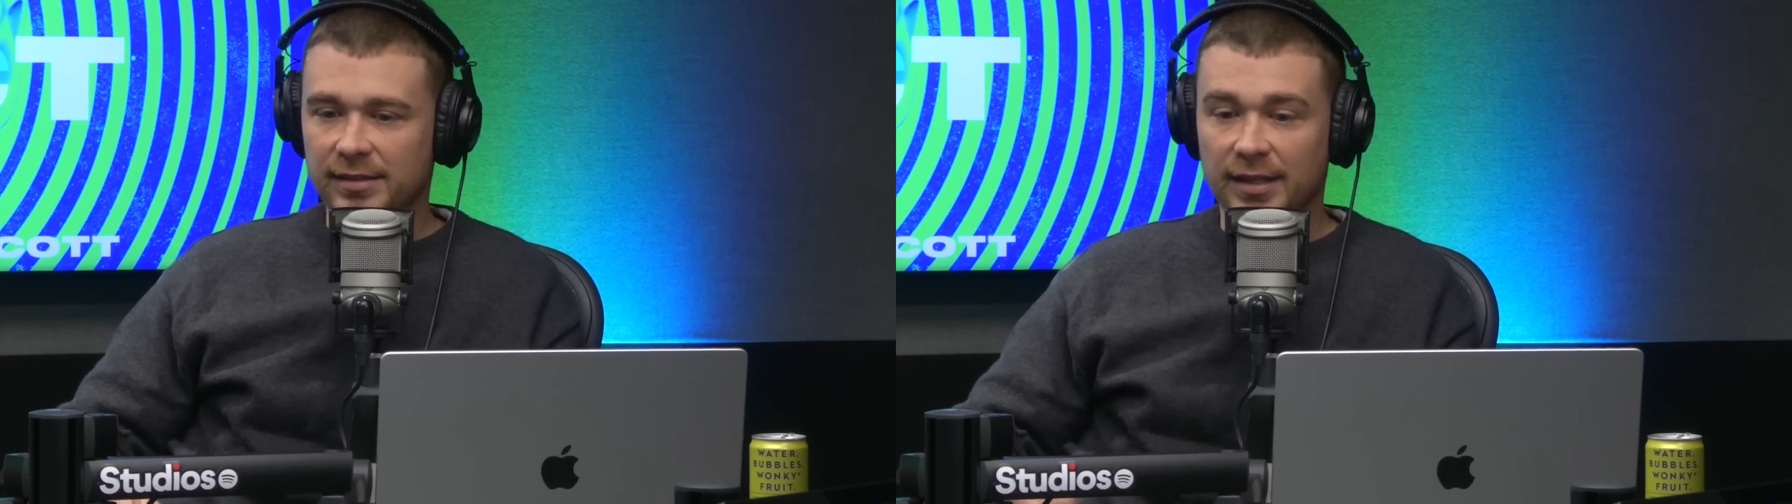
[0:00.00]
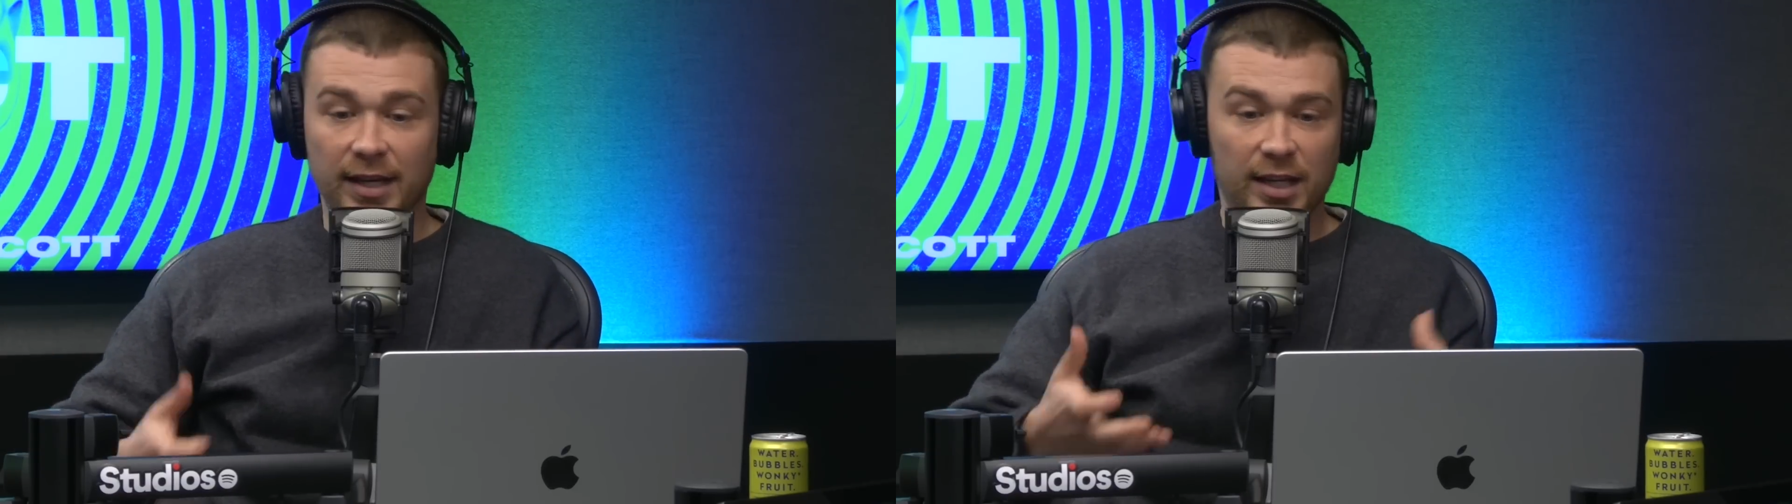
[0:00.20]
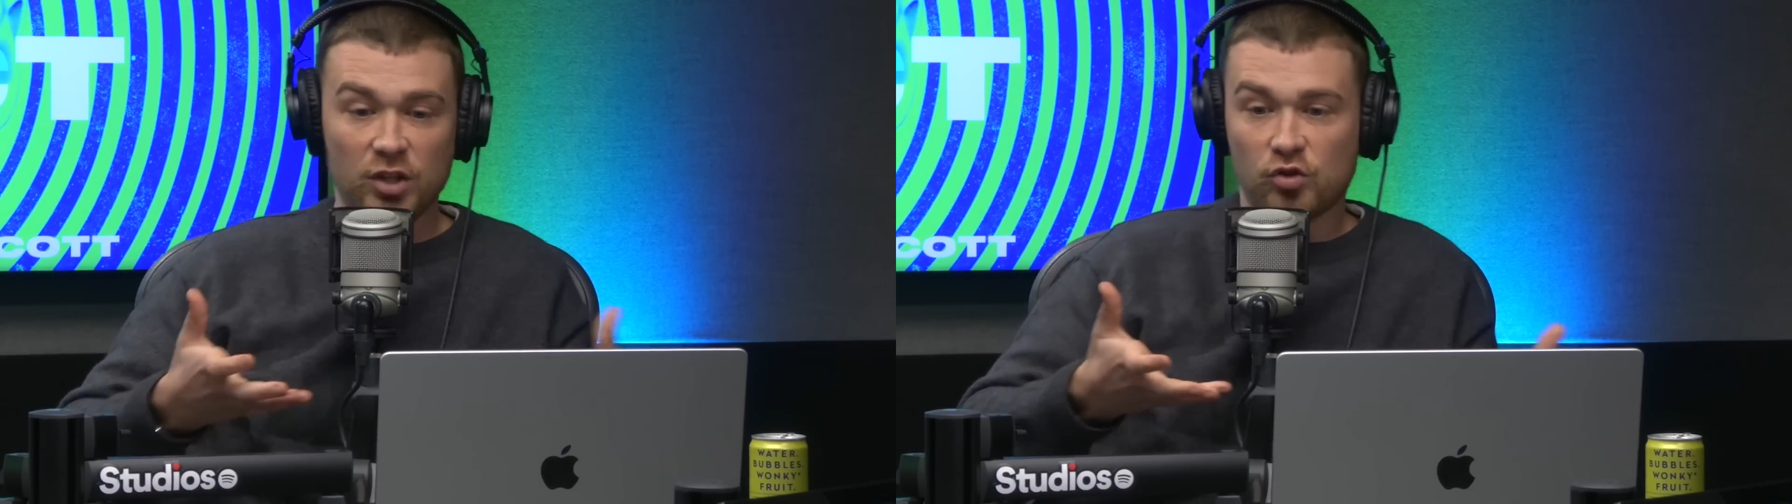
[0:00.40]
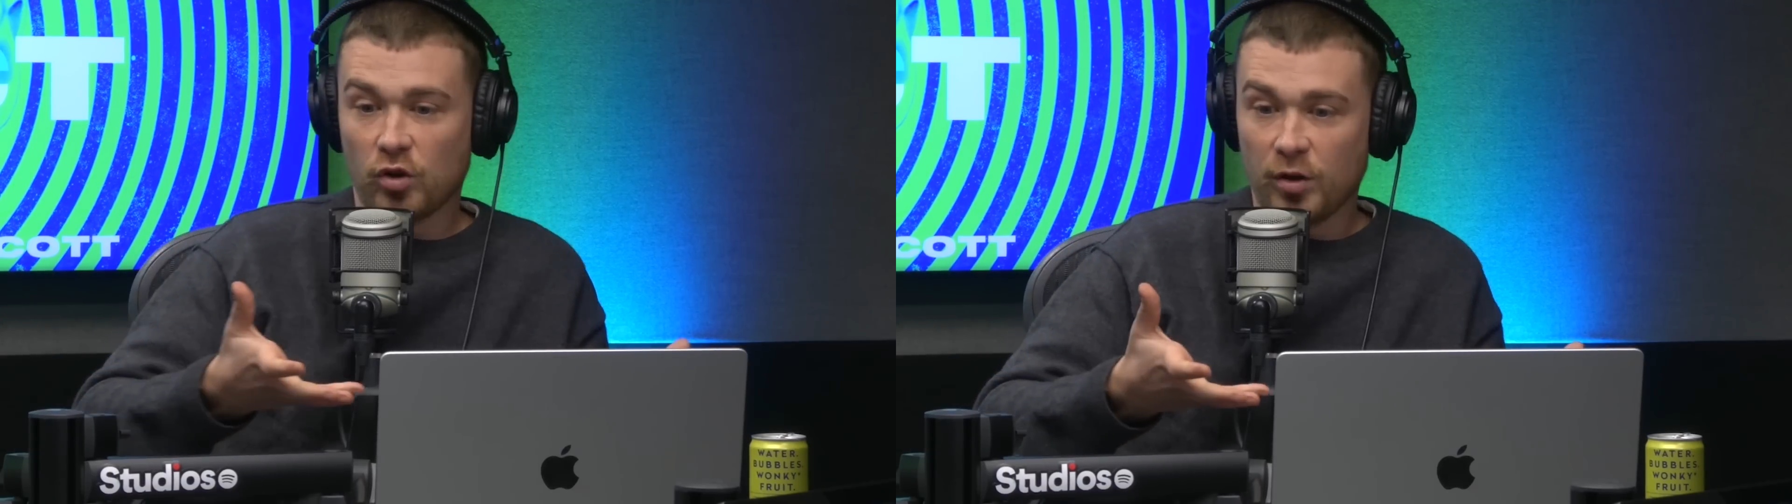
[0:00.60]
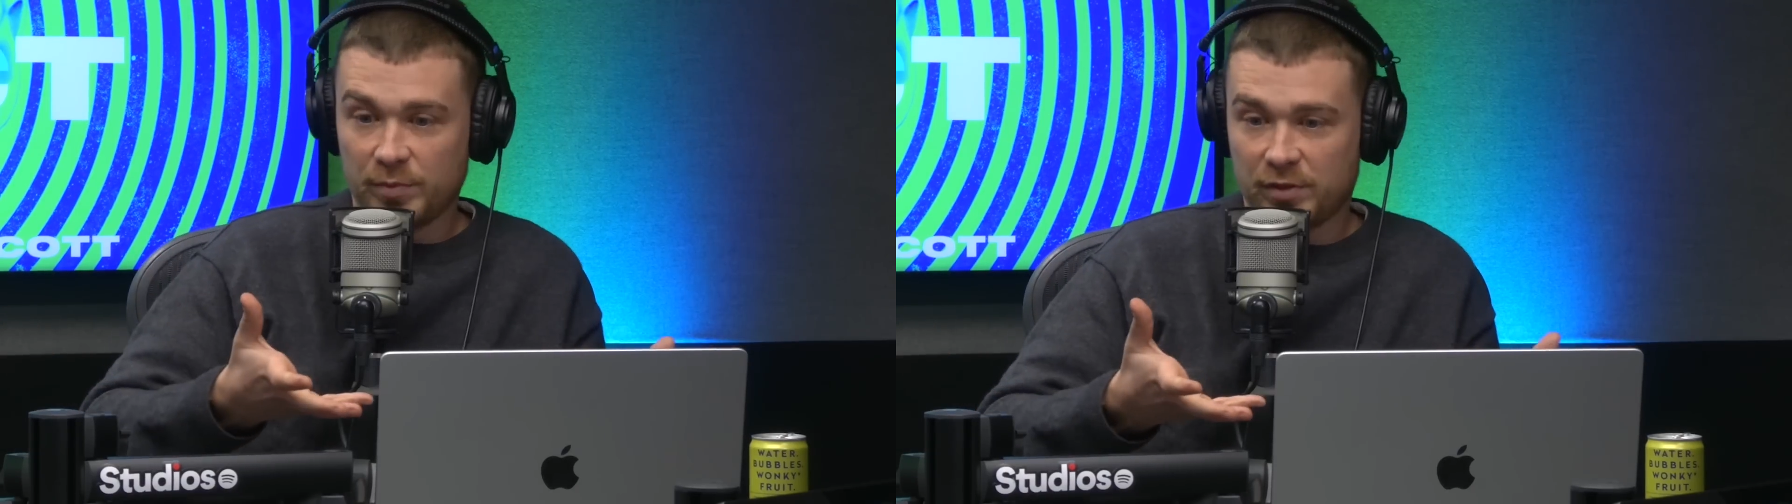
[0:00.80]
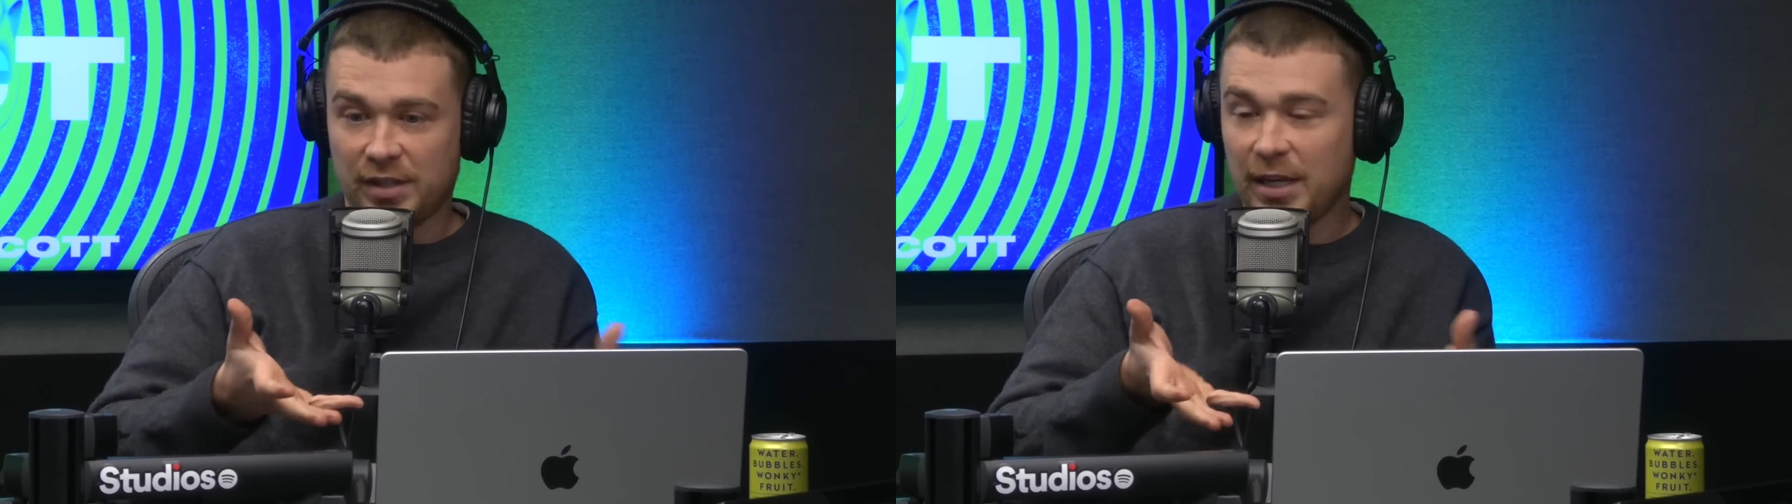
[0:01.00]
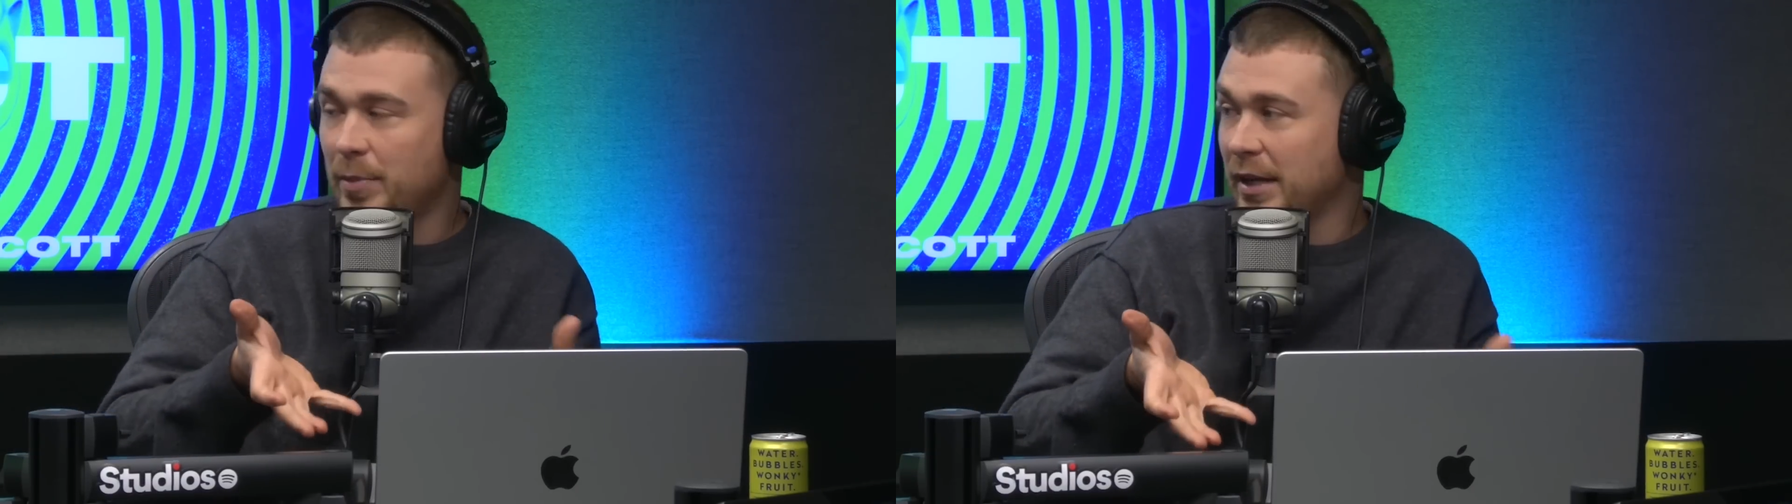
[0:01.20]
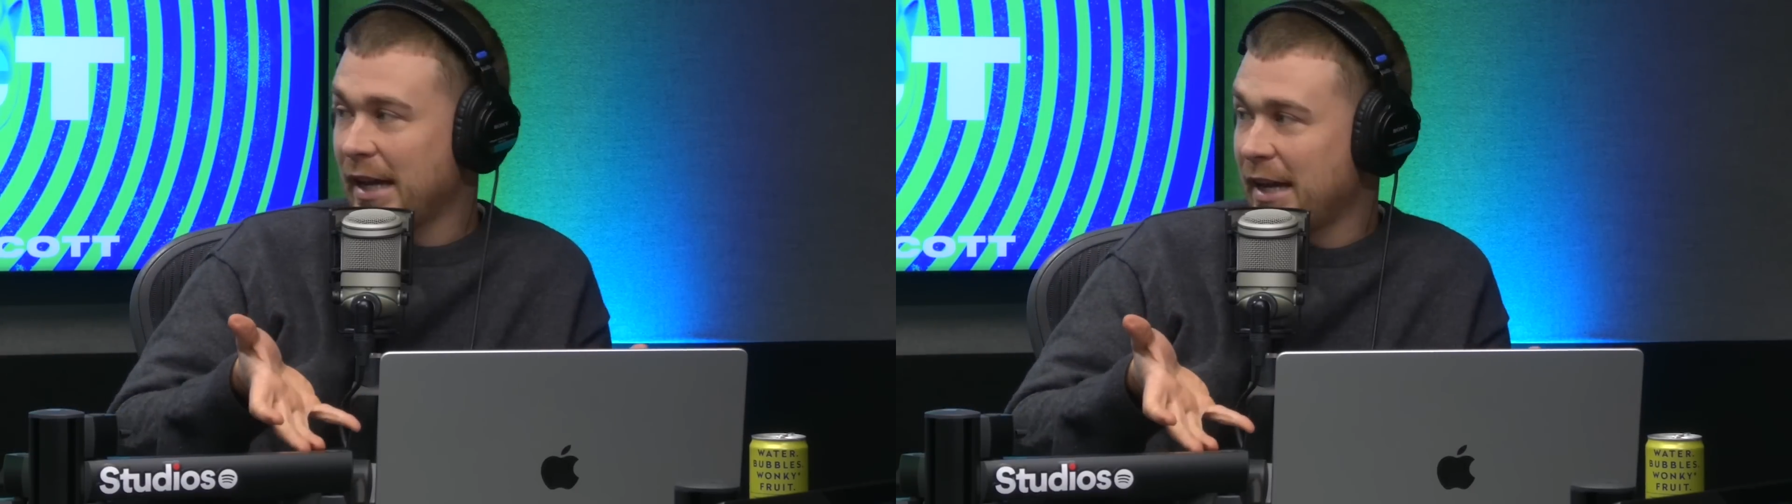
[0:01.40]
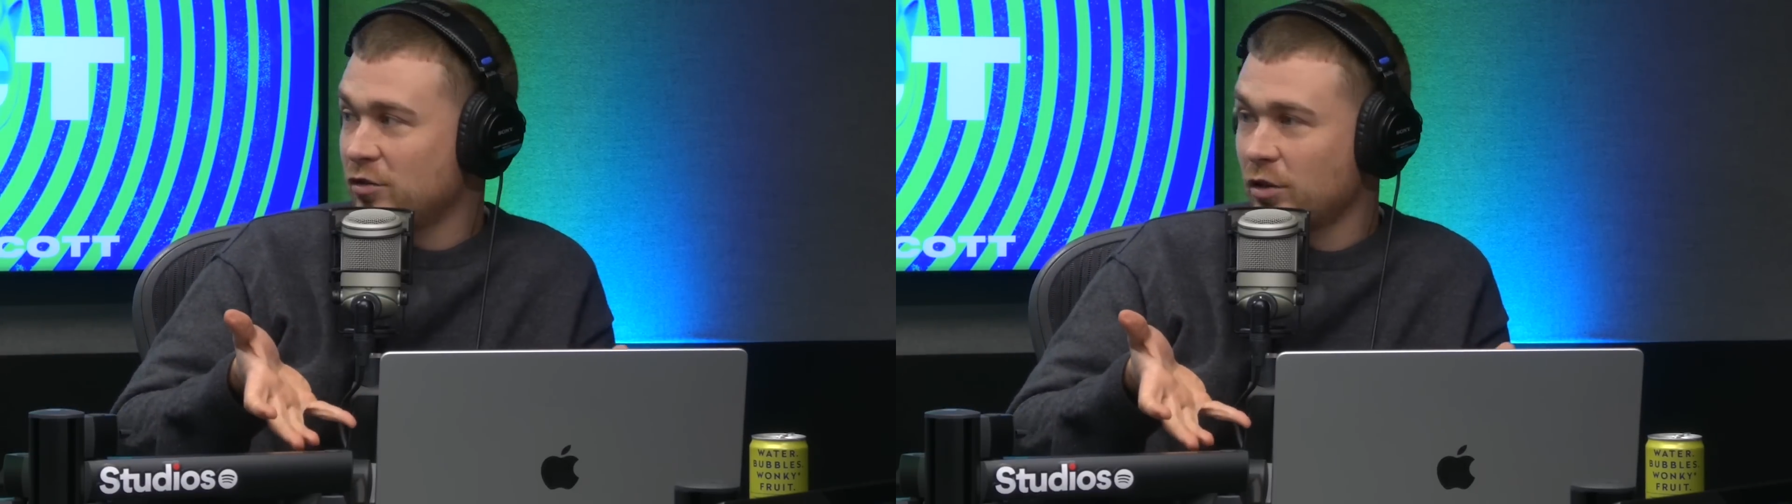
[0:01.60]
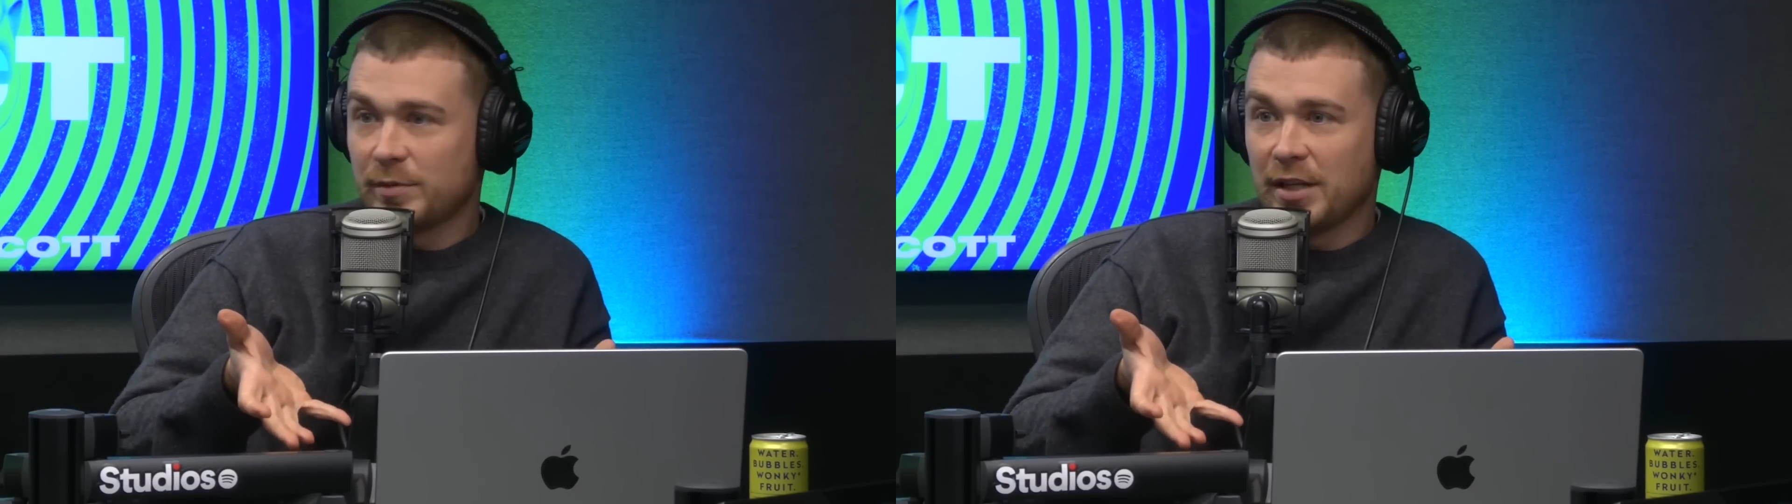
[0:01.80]
is that he drops deep and can
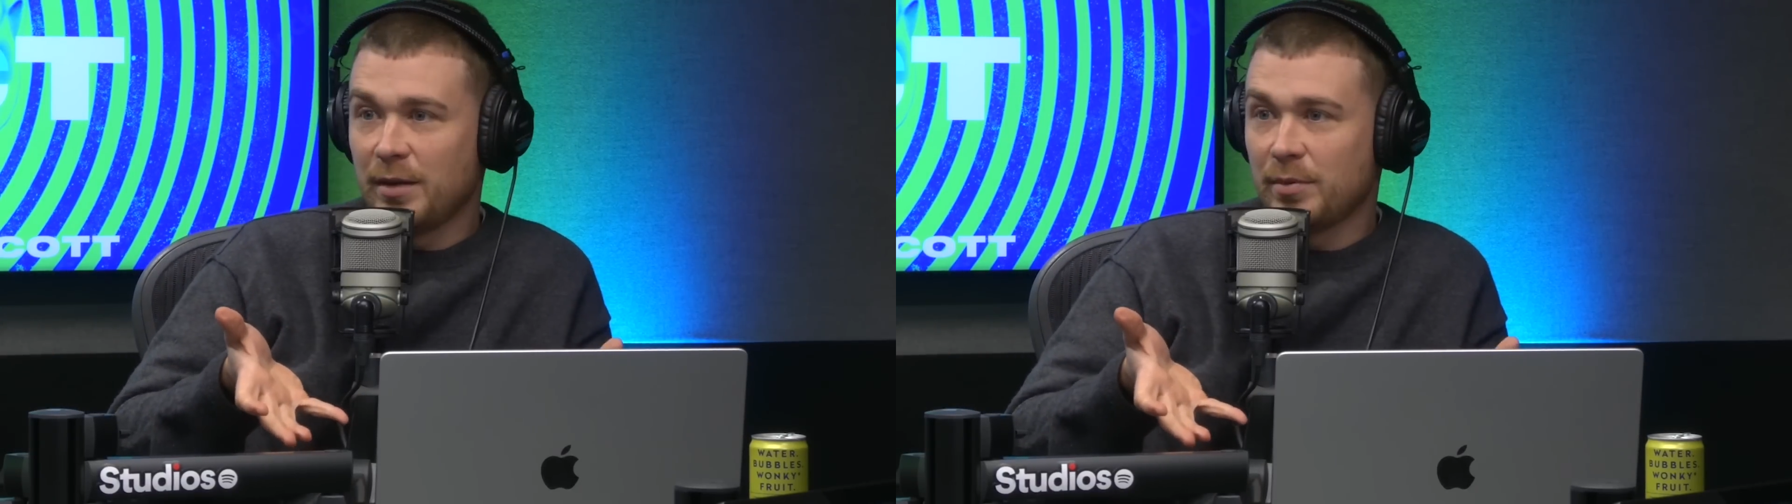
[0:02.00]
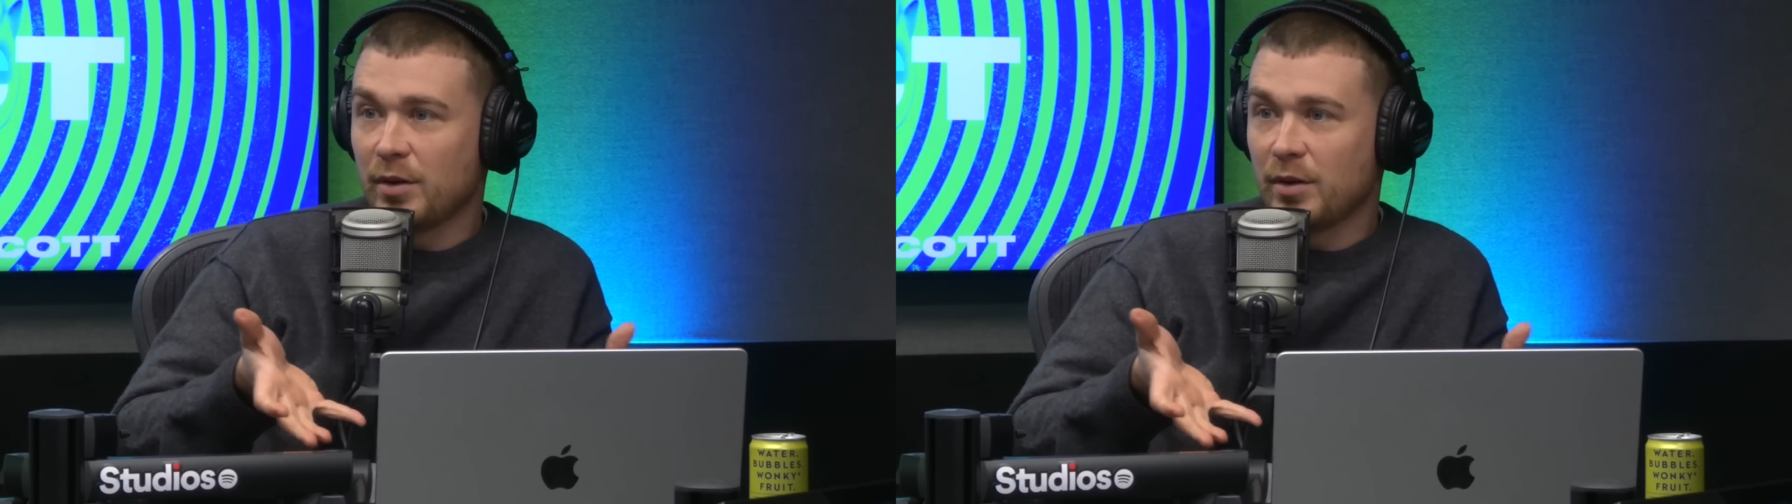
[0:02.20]
drop deep,